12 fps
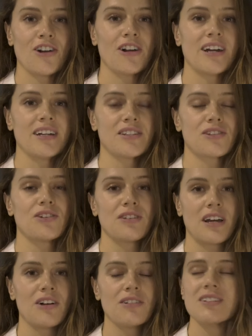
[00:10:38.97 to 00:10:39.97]
Okay, so
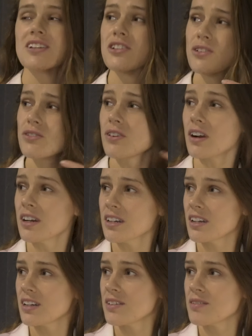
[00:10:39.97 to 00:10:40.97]
now, did you fart?